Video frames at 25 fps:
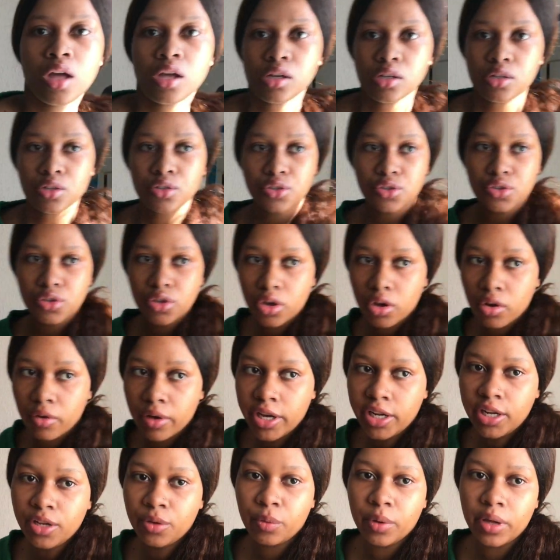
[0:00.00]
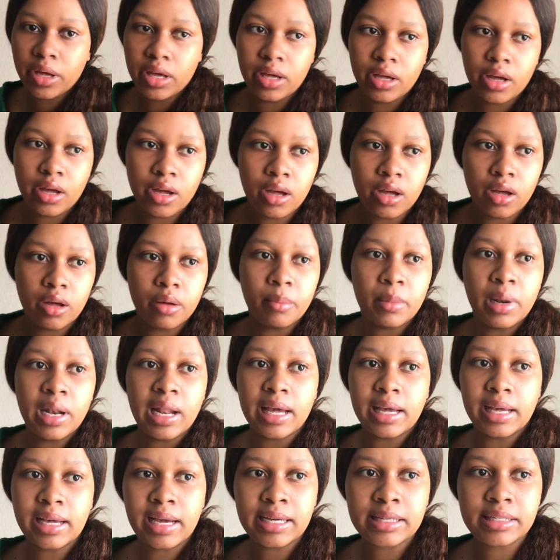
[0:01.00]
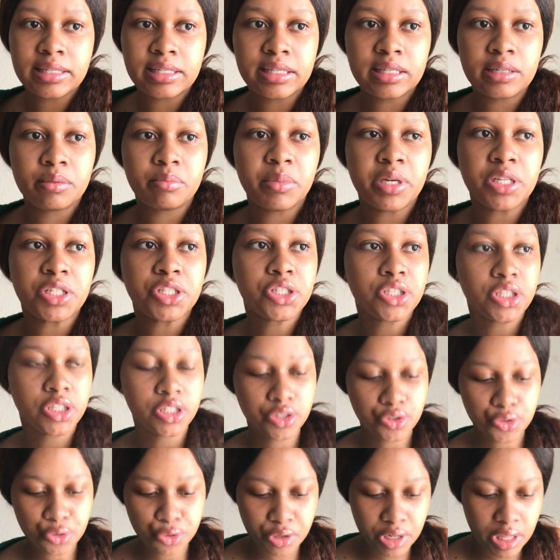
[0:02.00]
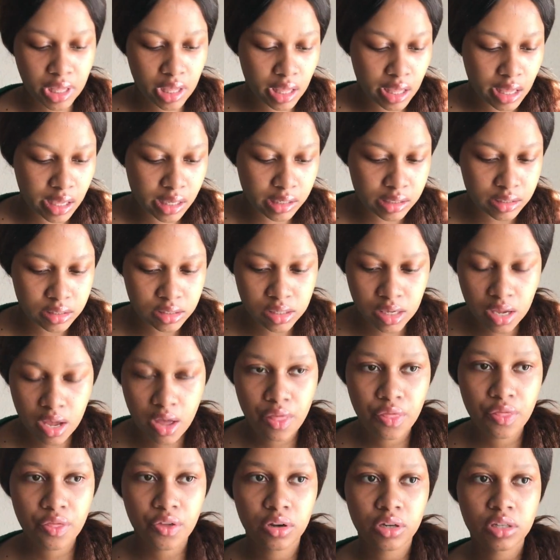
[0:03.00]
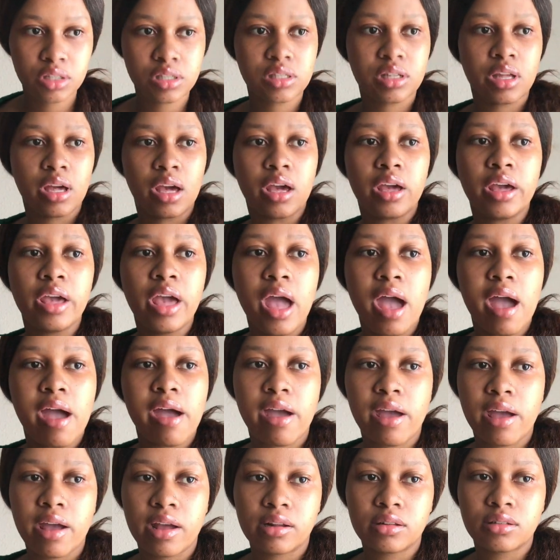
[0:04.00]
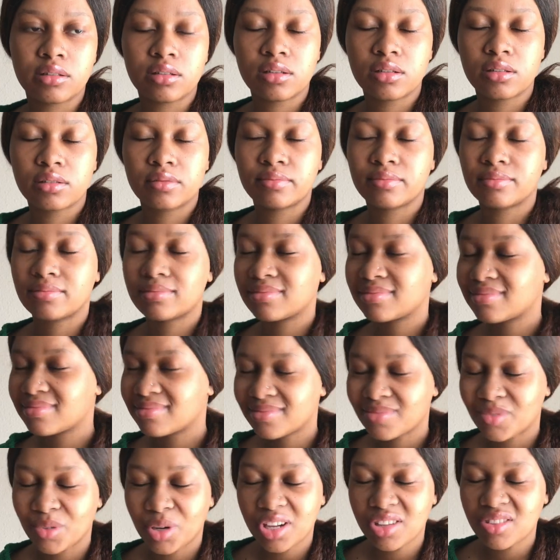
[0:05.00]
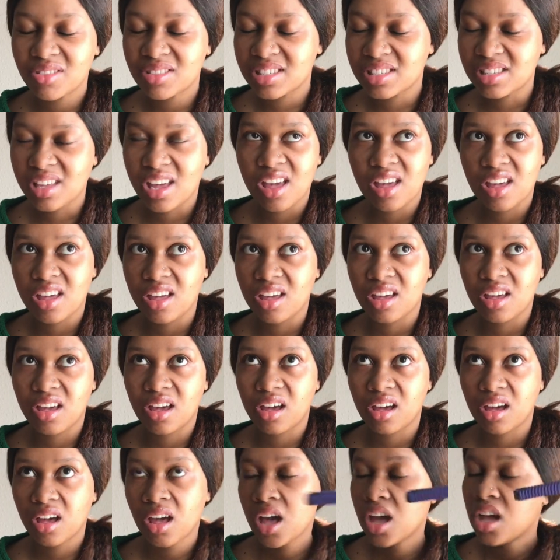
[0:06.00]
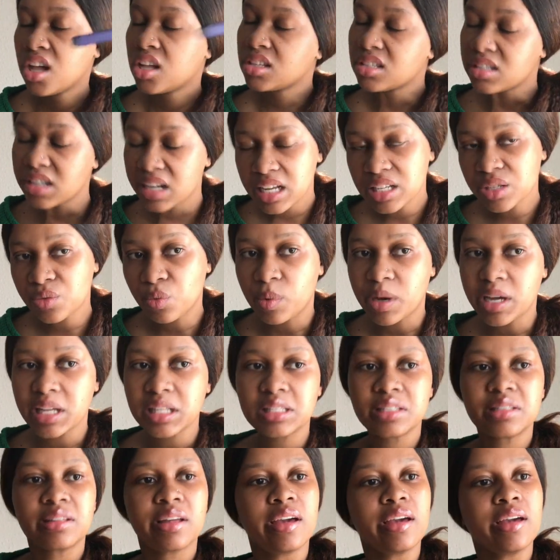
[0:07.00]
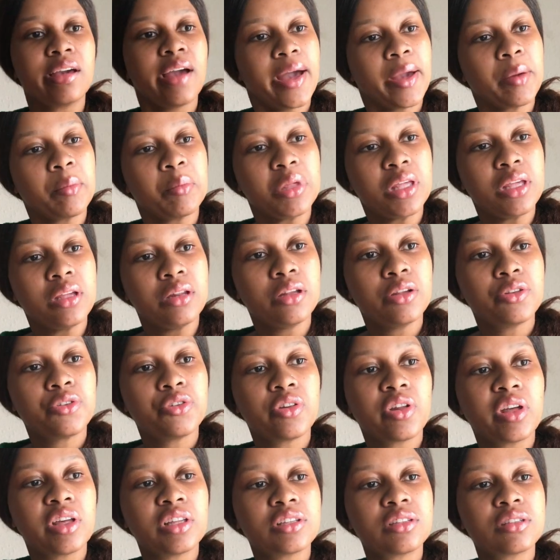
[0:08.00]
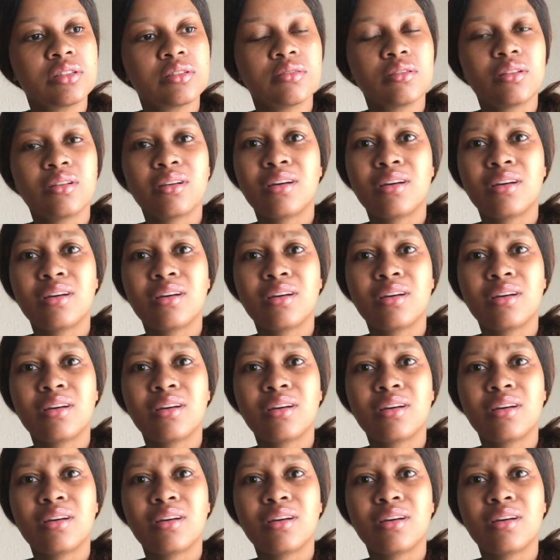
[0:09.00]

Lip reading: So anyway, like I did mention, today is Thursday, and what are you saying? Today's Wednesday, I mean. Today's...